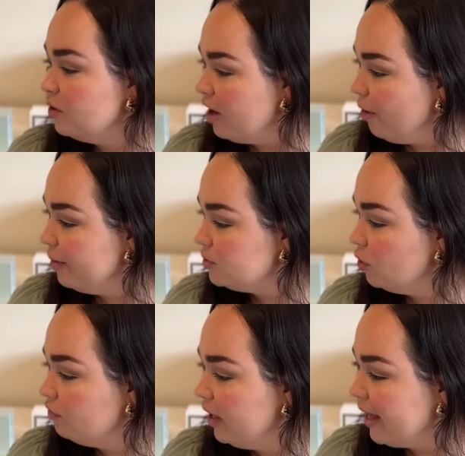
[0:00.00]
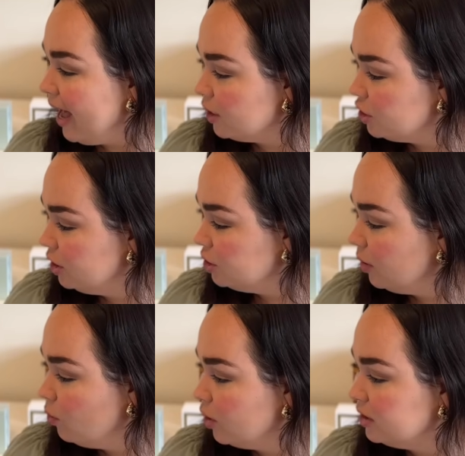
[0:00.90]
now I'm sort of like, actually, do
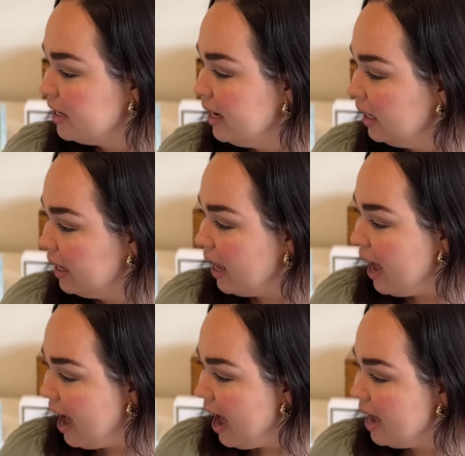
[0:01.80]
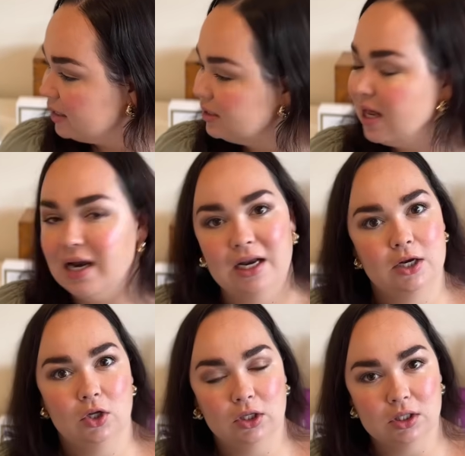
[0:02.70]
I want to take like a hat and a
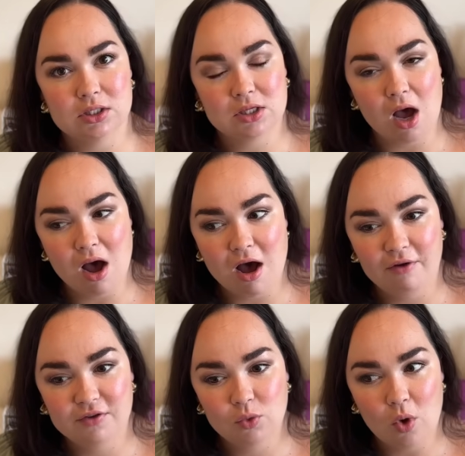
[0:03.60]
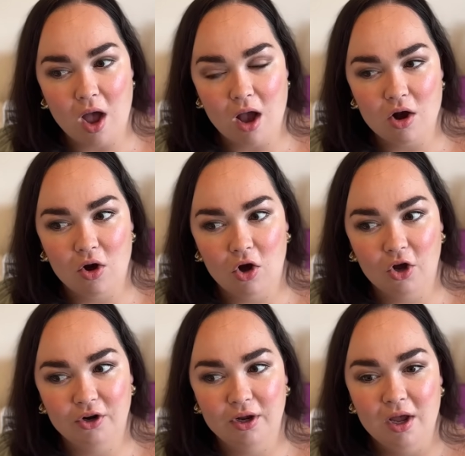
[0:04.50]
little scarf to work
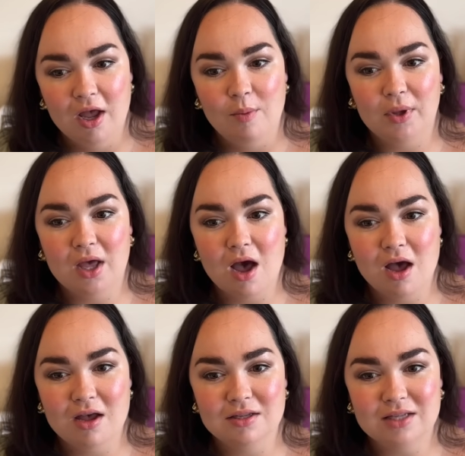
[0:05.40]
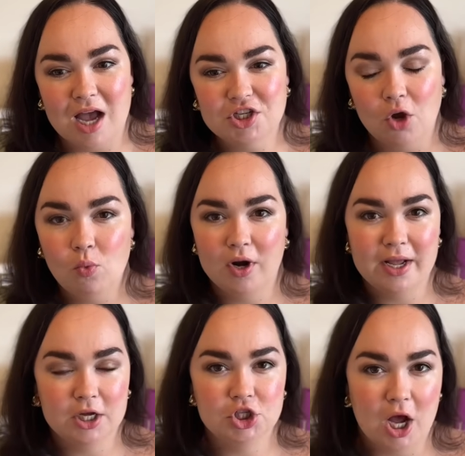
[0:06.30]
on? Because I don't want
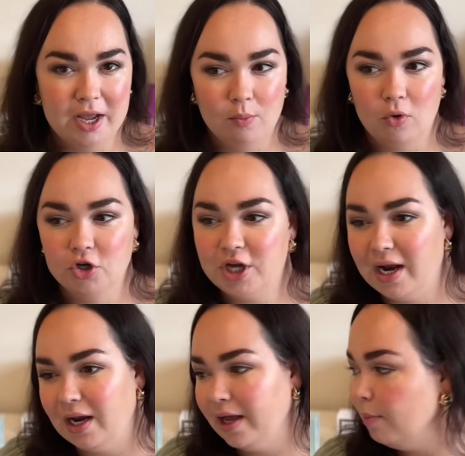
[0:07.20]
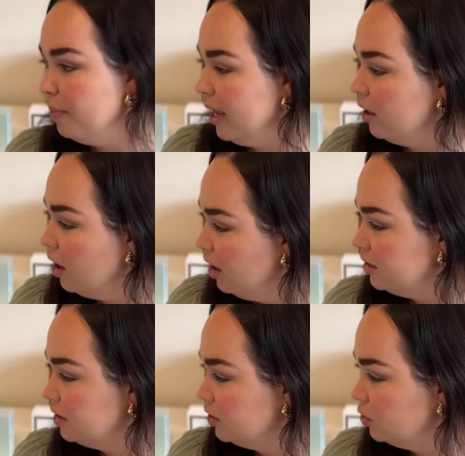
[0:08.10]
like a giant project, like a big
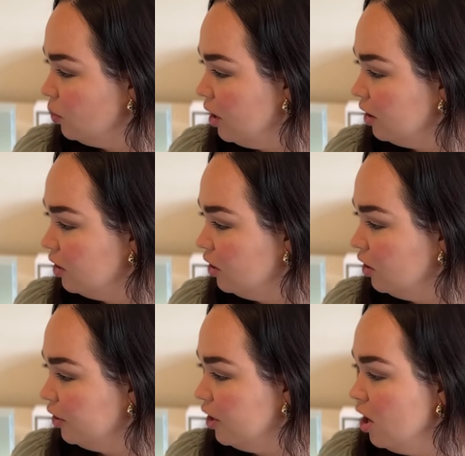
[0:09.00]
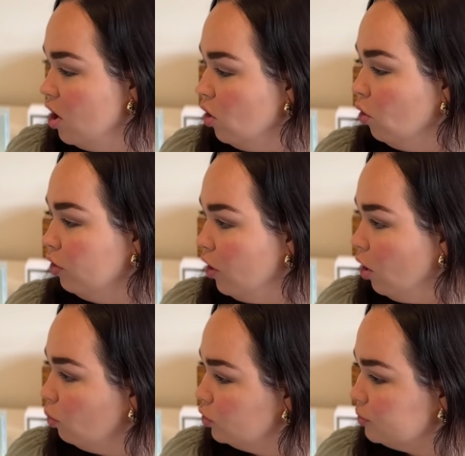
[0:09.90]
cardigan to work on, or the
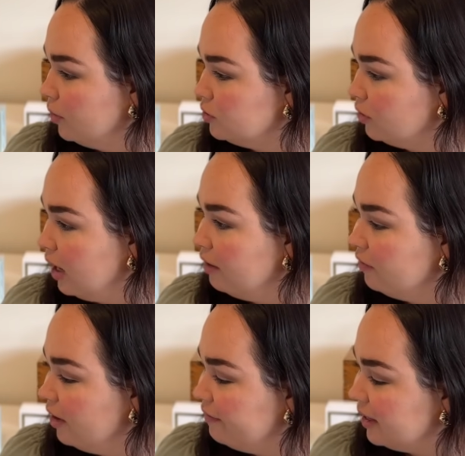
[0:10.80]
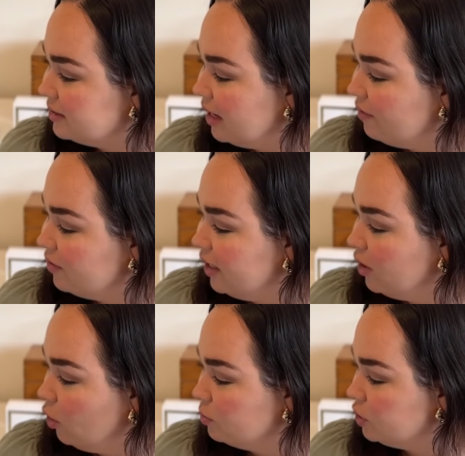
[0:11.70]
hot water bottle cover. That's definitely
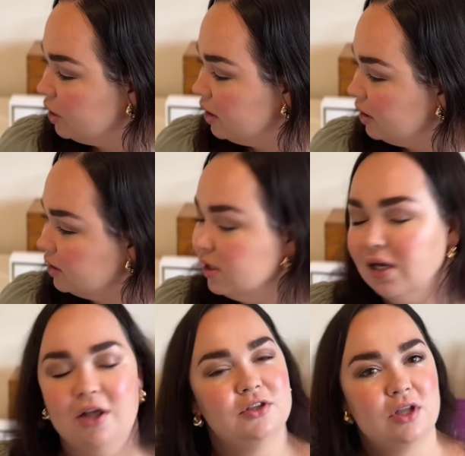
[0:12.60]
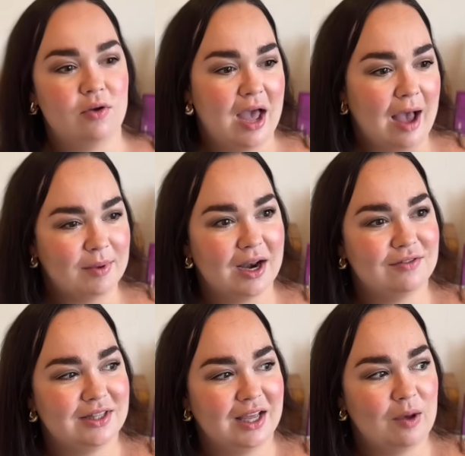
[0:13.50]
an option. So yeah, I'm gonna have
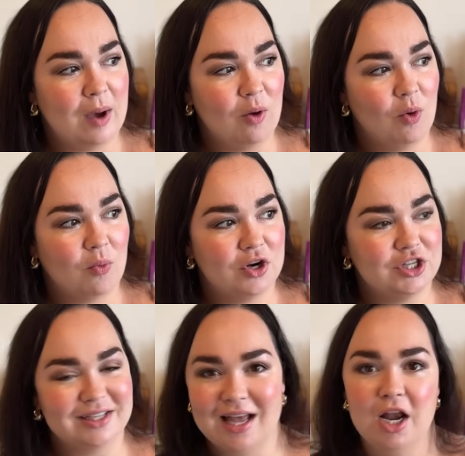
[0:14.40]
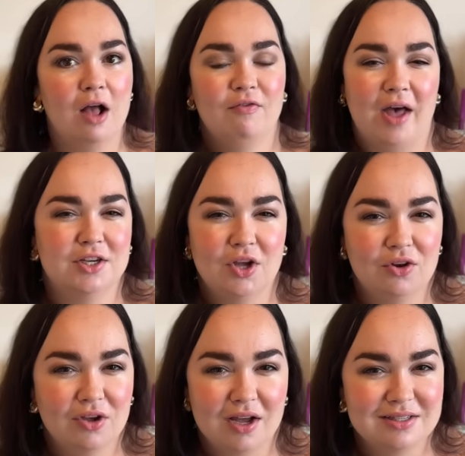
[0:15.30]
to think about what projects. I love that. Don't
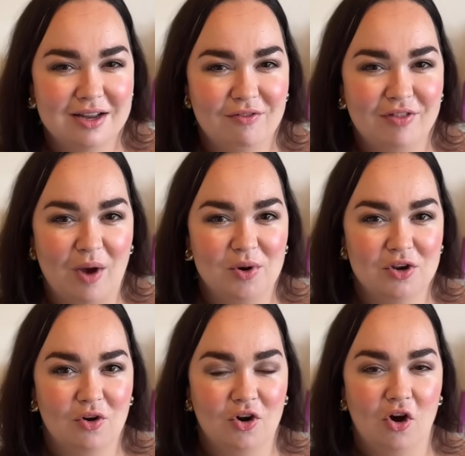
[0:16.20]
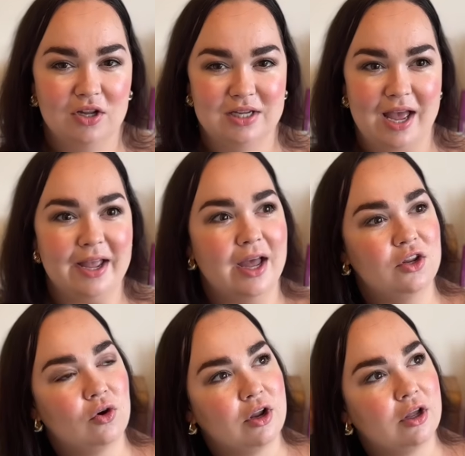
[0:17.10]
you guys love that when you go on holiday and
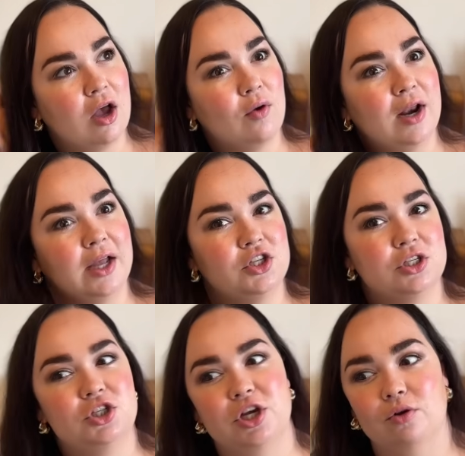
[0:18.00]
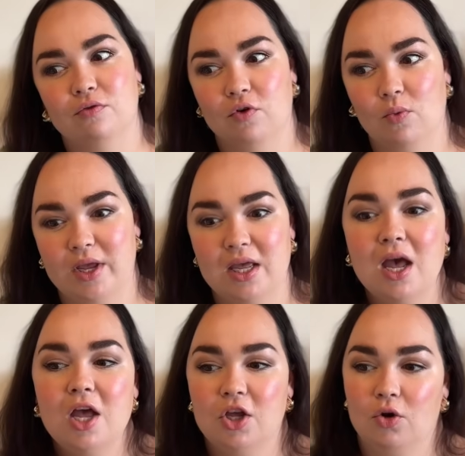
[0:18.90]
you're gonna go and like just chill for a week,
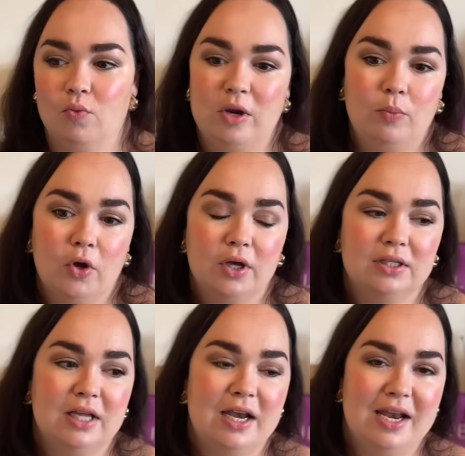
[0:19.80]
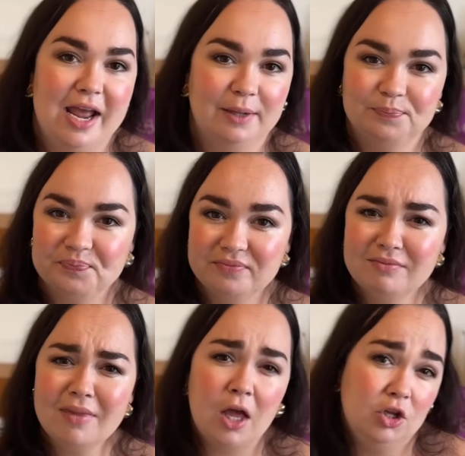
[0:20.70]
you're gonna read books and knit,
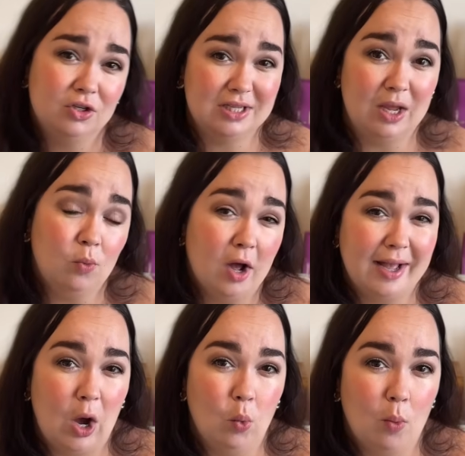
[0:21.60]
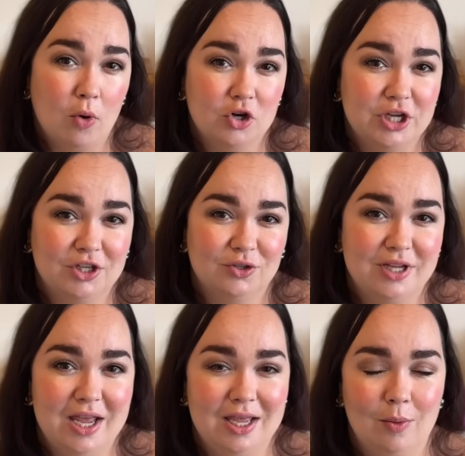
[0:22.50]
and you just like work out what projects you're
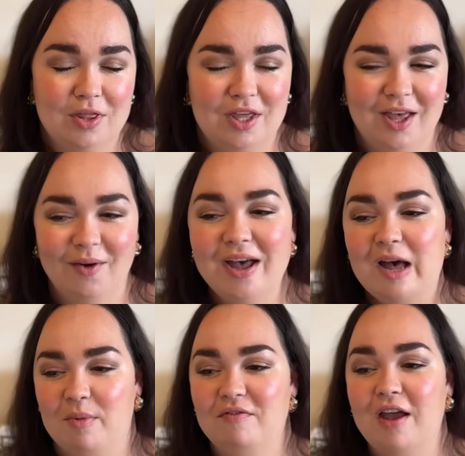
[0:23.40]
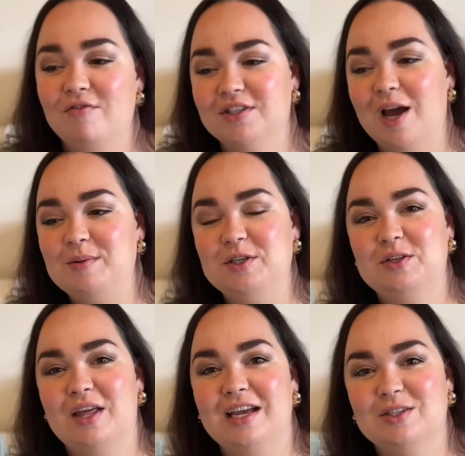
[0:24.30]
taking with you. My favourite time to
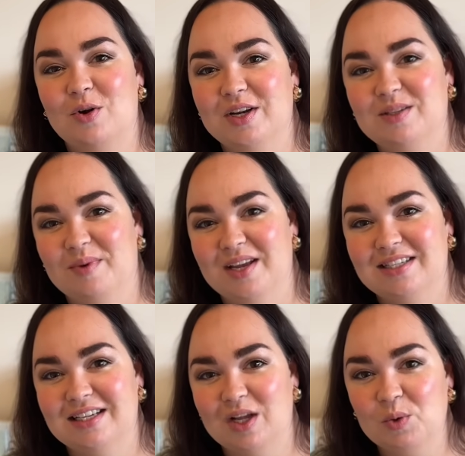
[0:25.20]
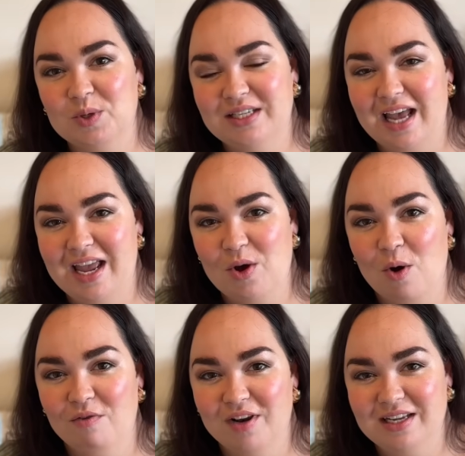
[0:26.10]
do that is Christmas, because I always take
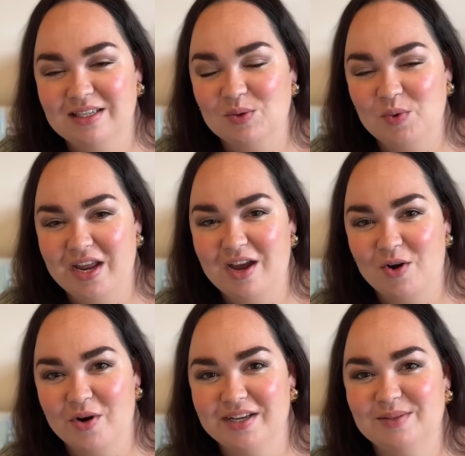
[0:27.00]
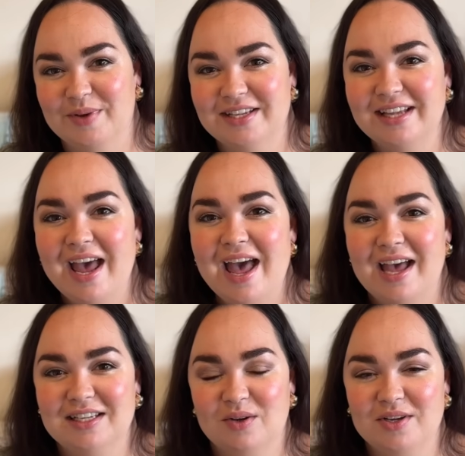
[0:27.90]
off at least a week at Christmas,
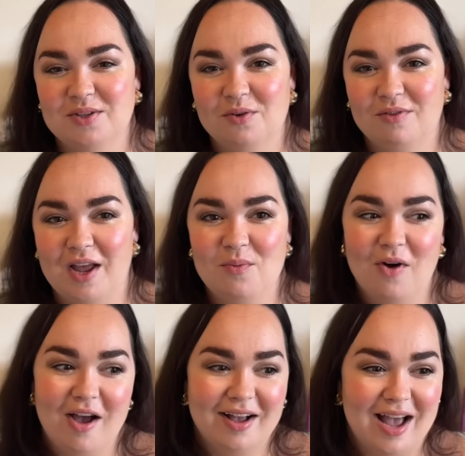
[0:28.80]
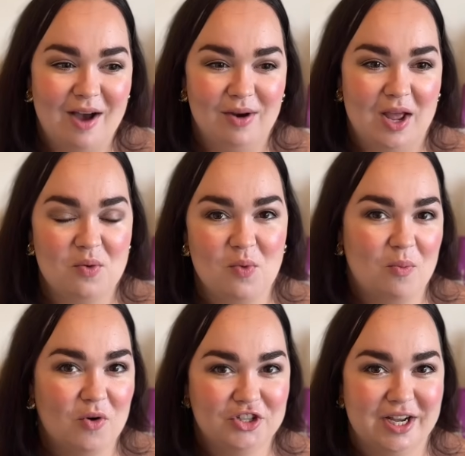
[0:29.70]
and so I sort of like work out like
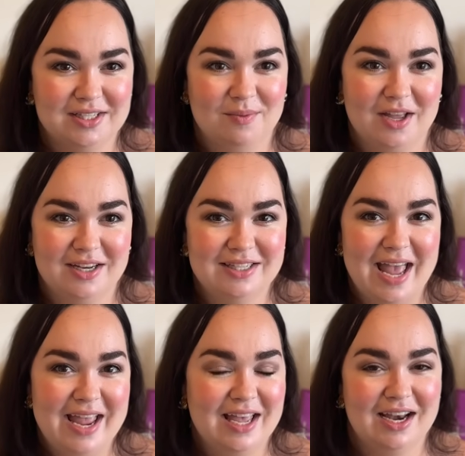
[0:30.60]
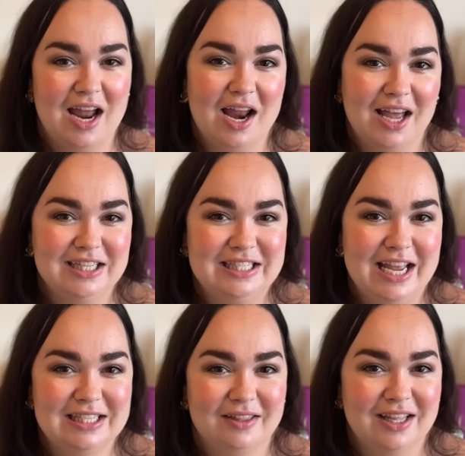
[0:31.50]
what projects I'm going to take, and I like to
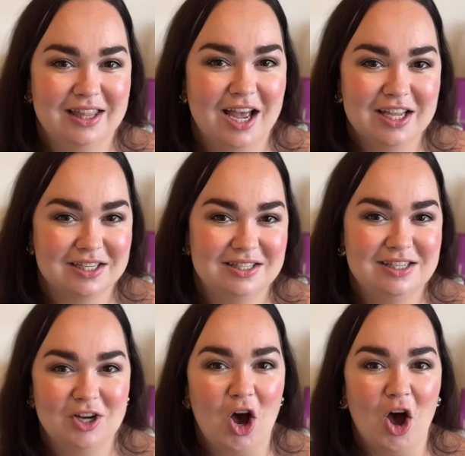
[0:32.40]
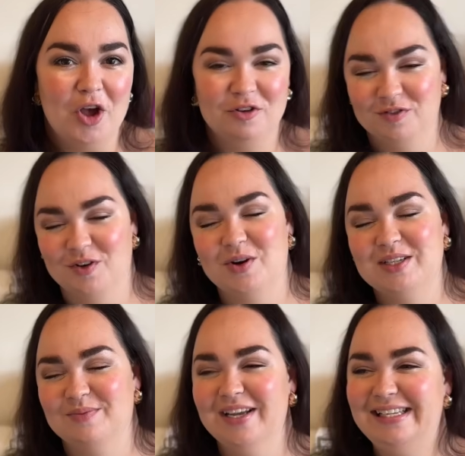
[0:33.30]
take something that I can start over
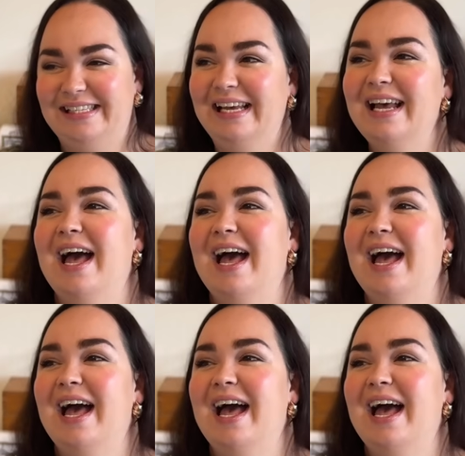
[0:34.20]
Christmas.